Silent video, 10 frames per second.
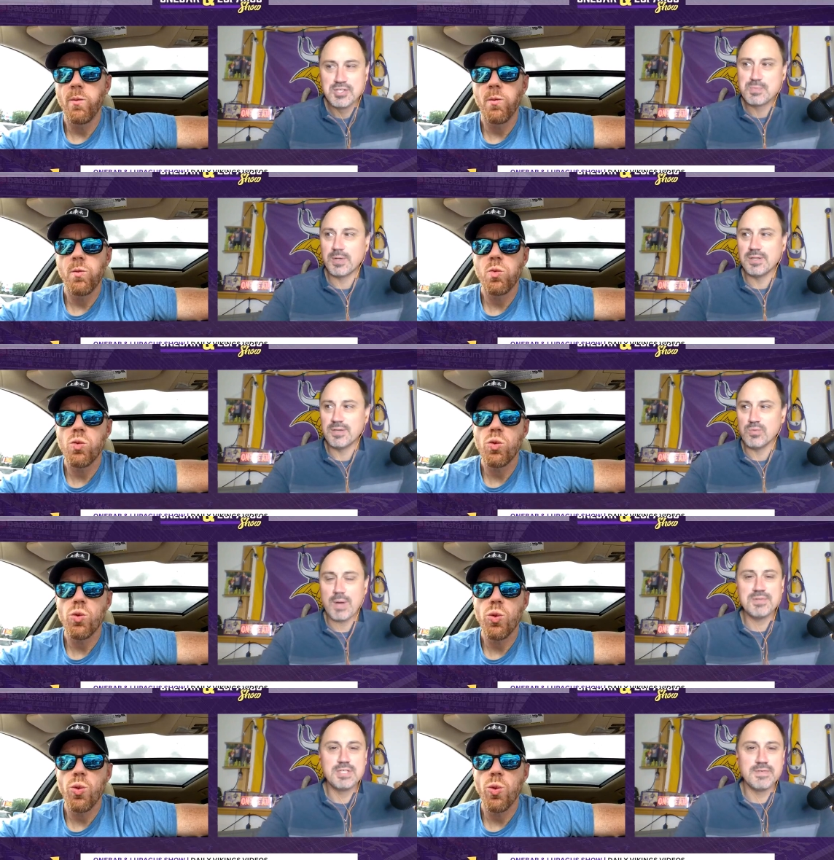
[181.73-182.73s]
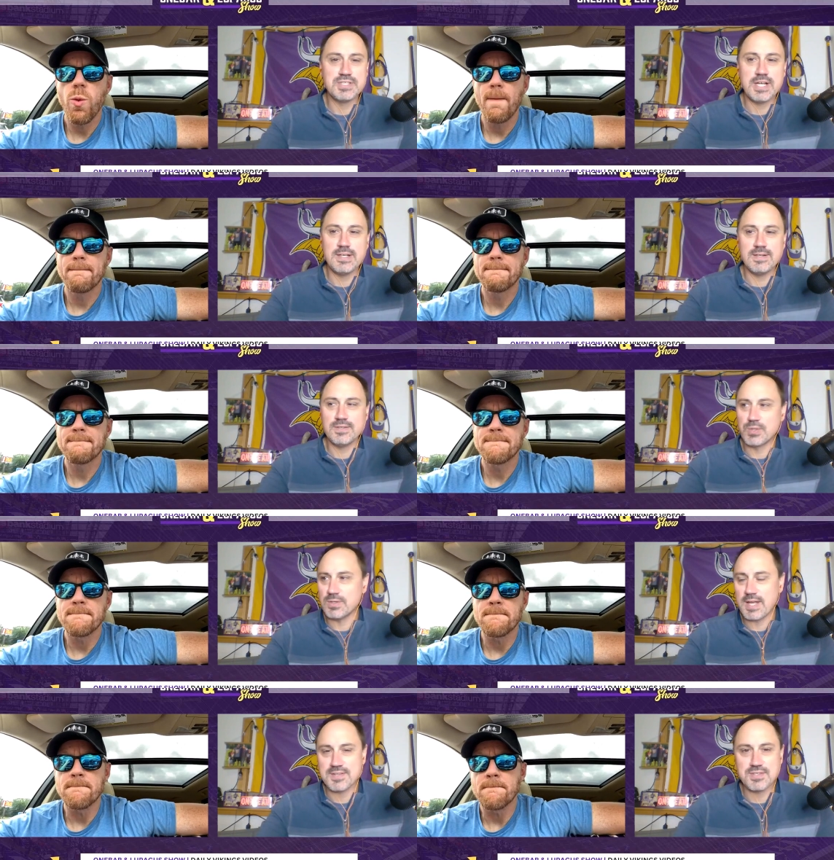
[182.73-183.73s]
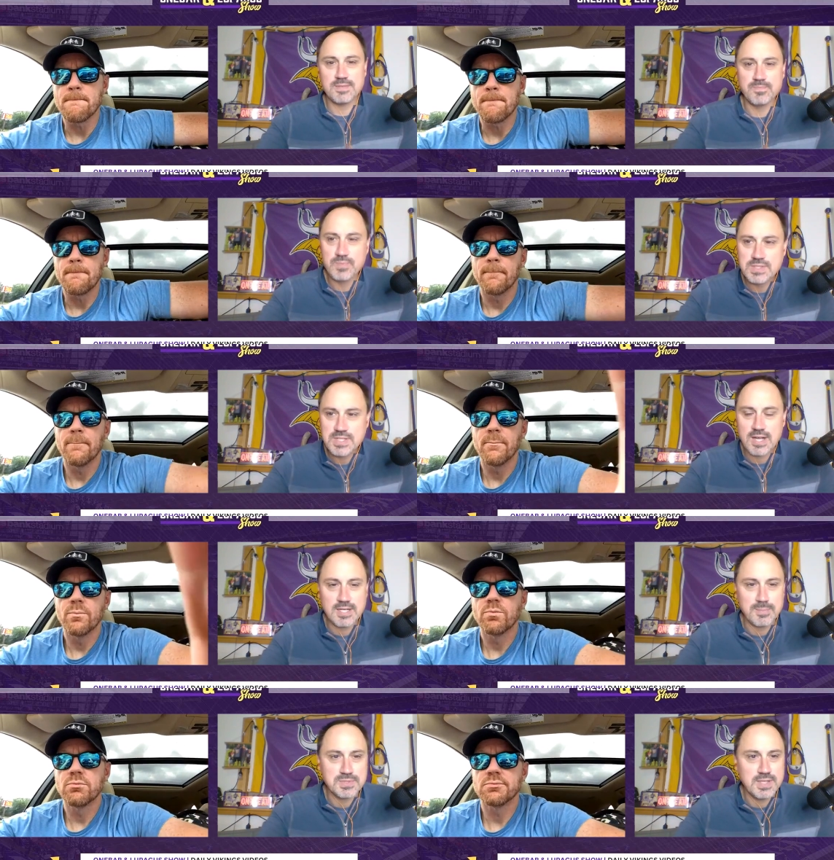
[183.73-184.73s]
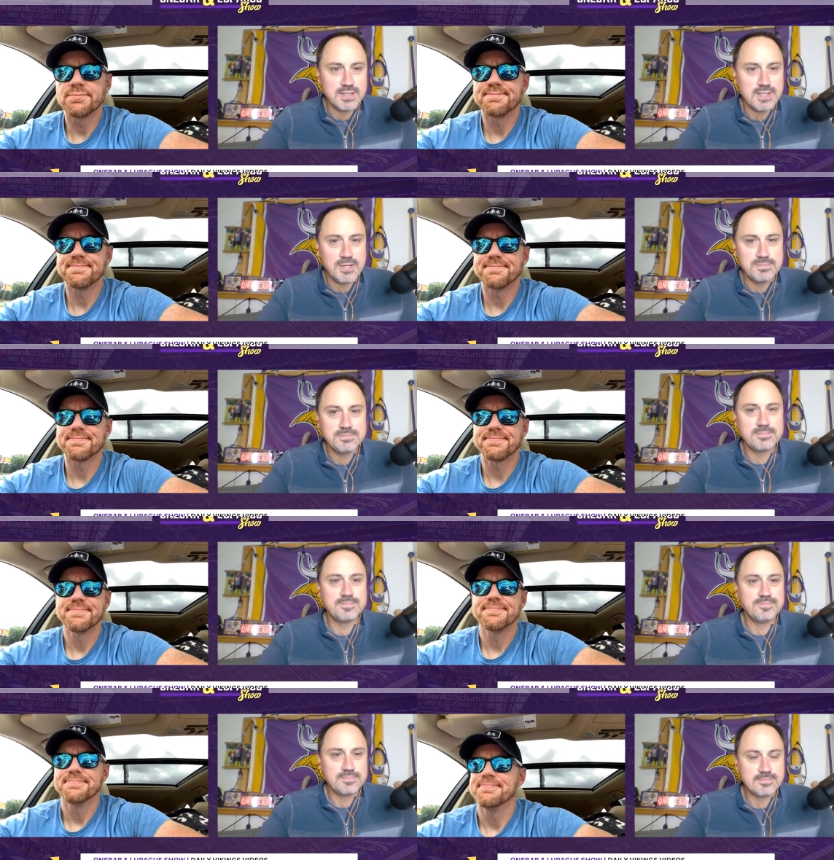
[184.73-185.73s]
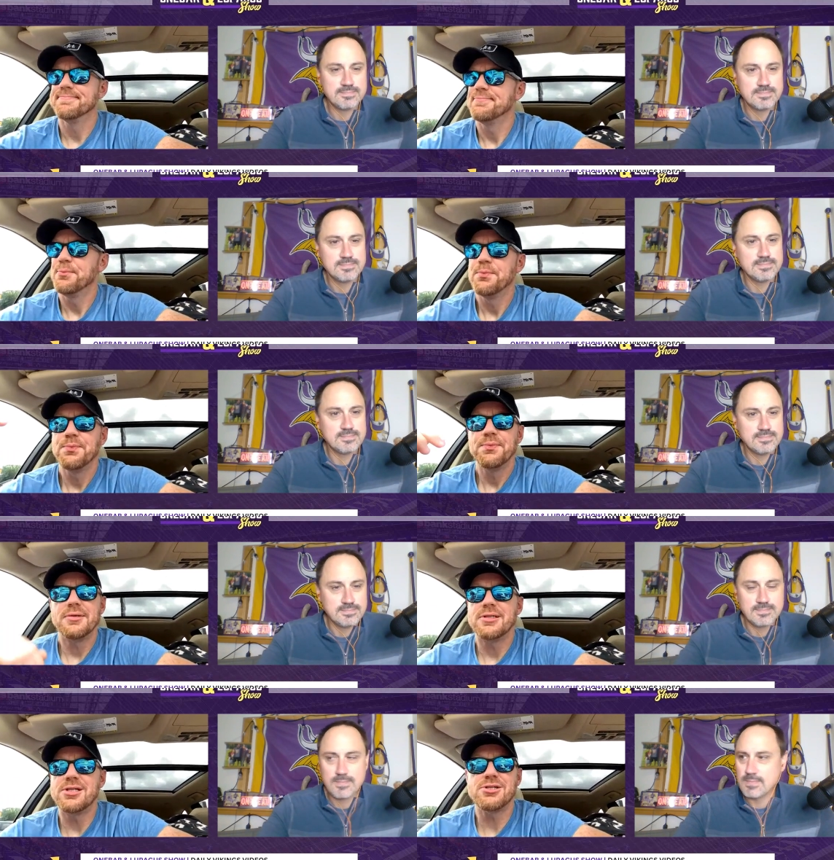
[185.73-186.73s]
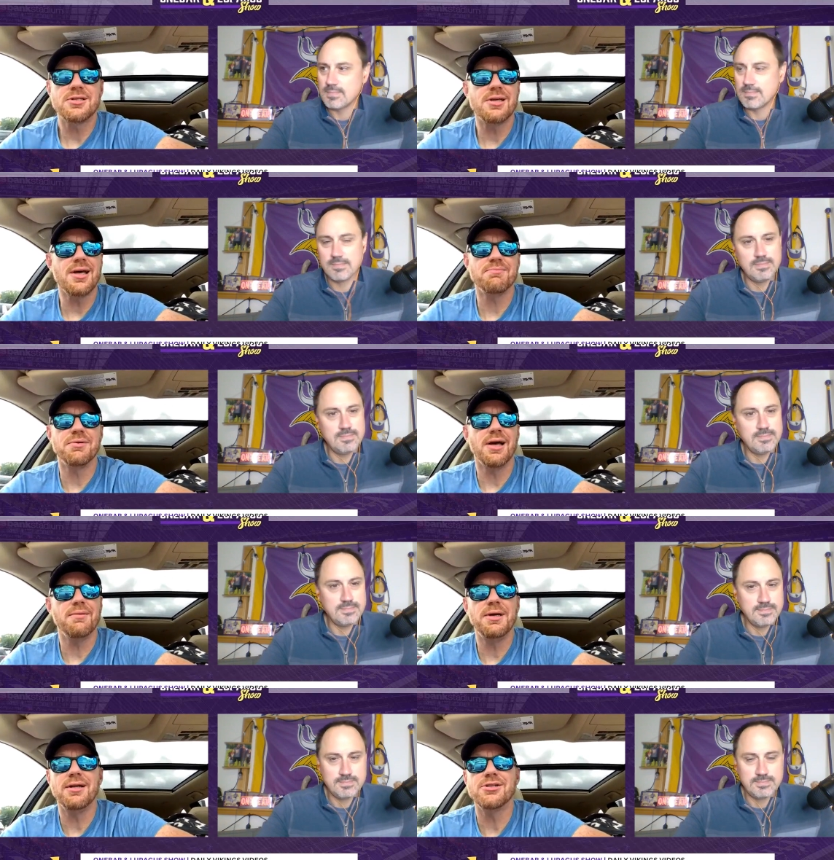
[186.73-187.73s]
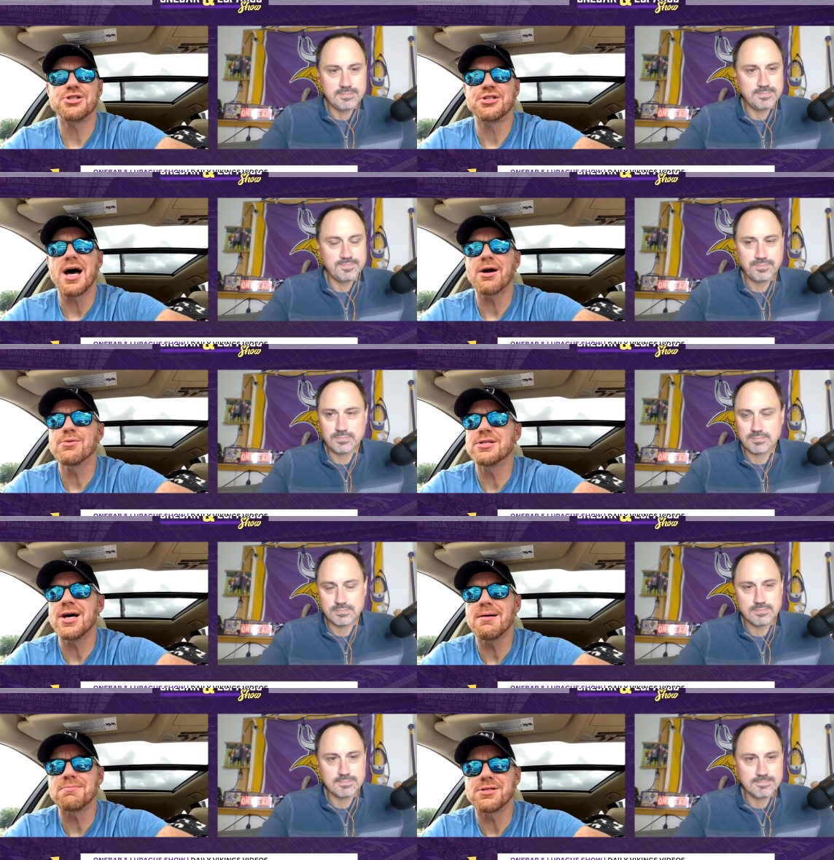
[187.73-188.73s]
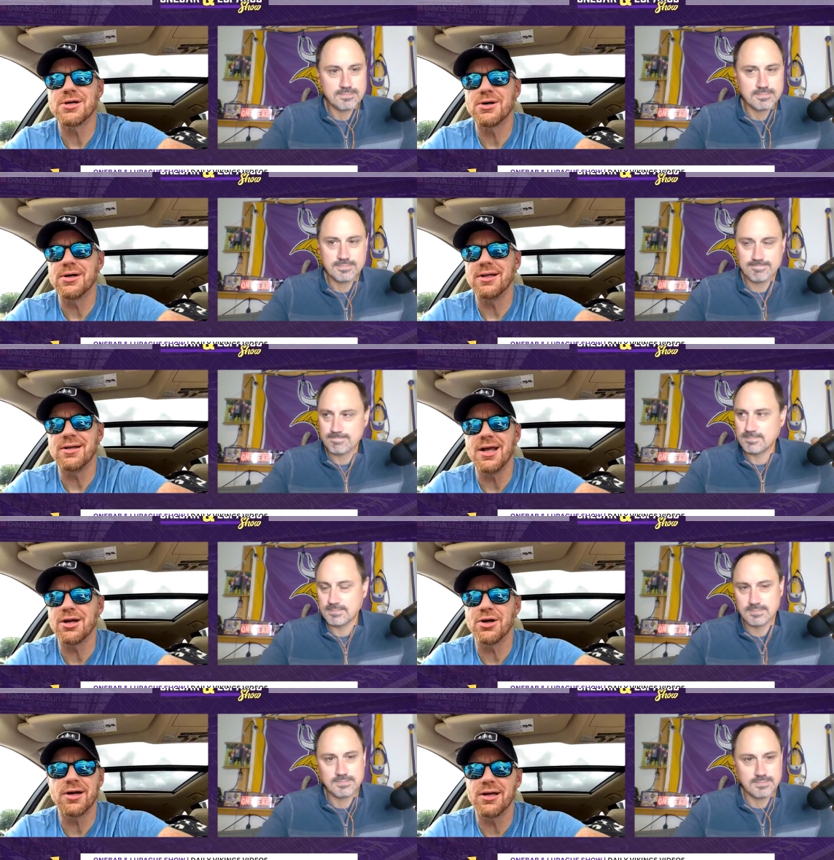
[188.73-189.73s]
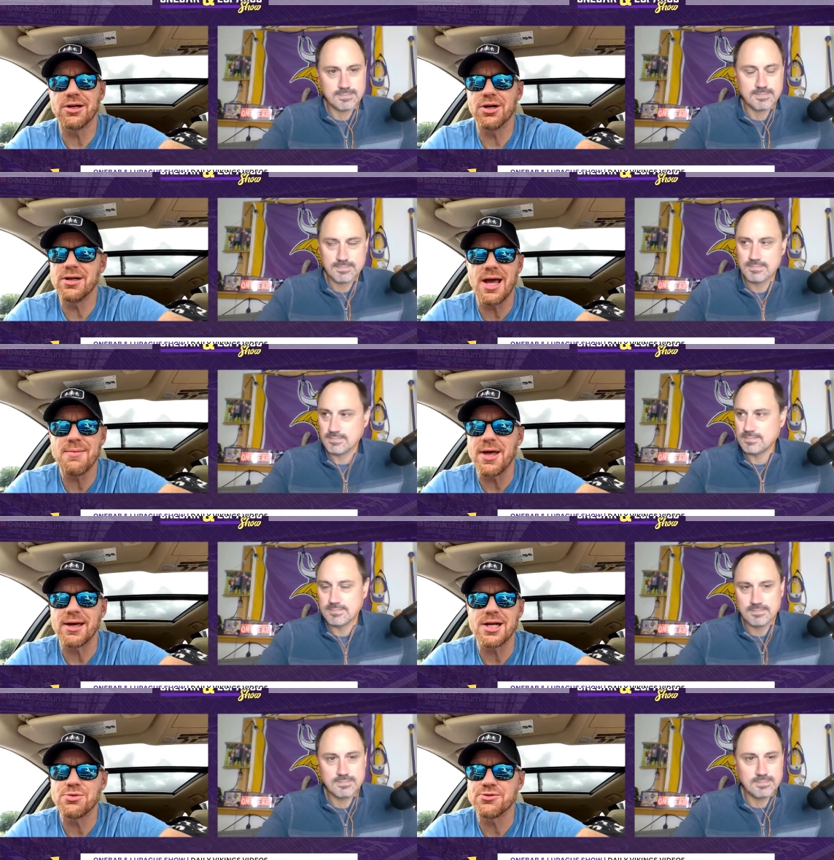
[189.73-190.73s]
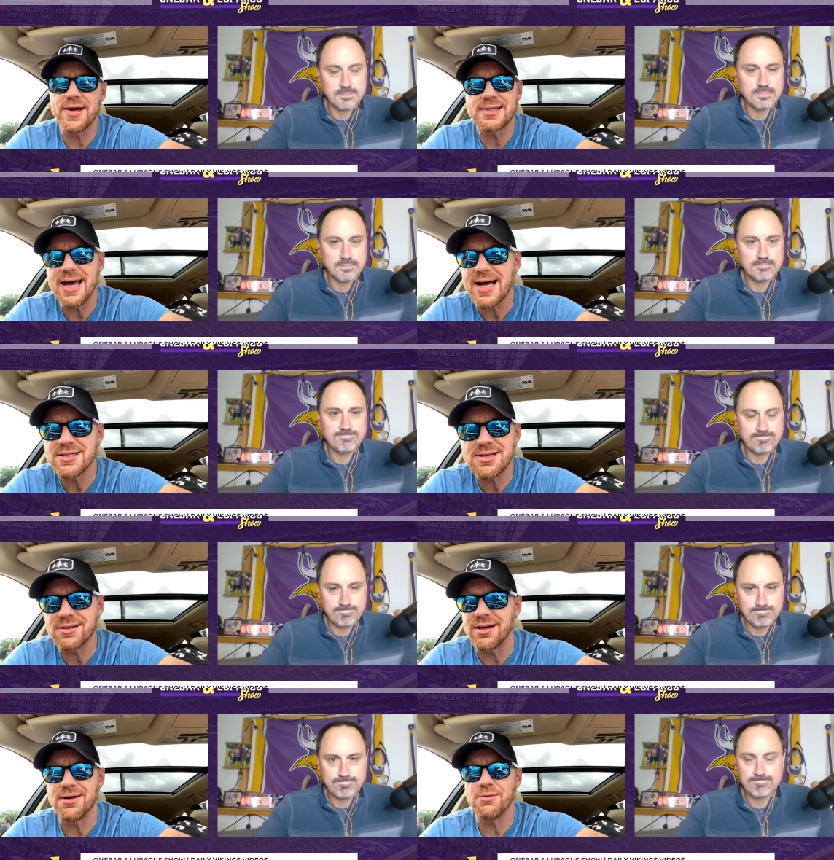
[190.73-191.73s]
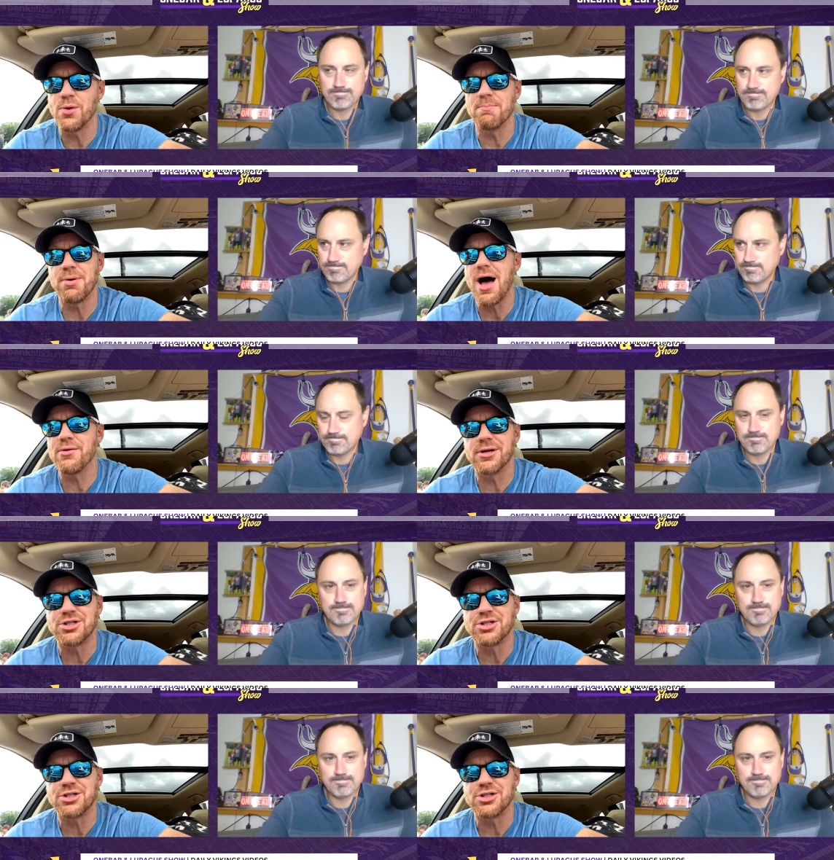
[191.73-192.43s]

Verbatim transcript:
Speaker 1: spoiler alert, wide receiver Jaden Jordan Addison, stock up or stock down
Speaker 2: just eh, I mean, his stock was up, so he, he, had a good he had a good game. That catch was fantastic. They didn't even want to bother to